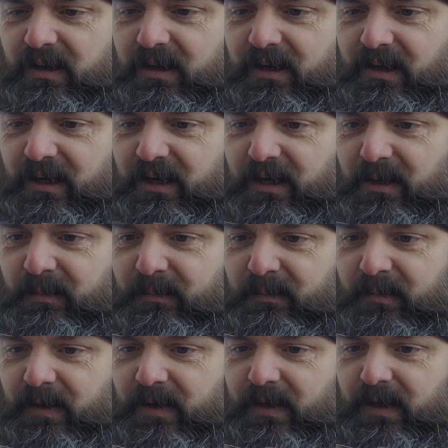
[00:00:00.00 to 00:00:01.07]

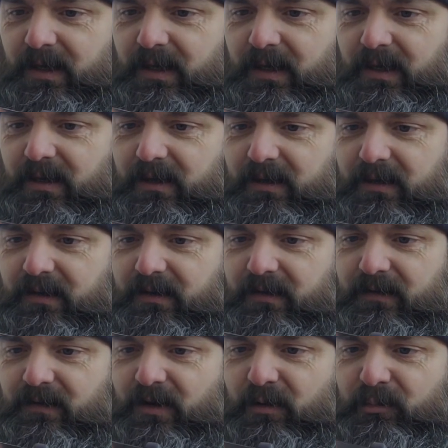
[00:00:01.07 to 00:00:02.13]
Not
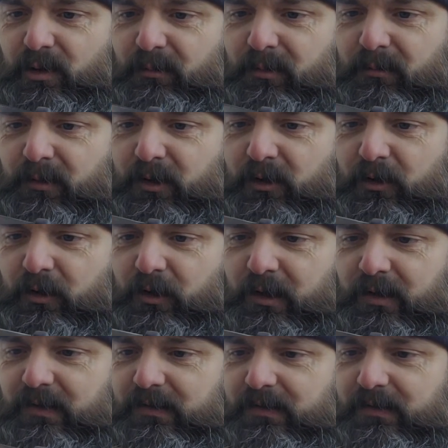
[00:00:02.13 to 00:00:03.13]
a problem at all.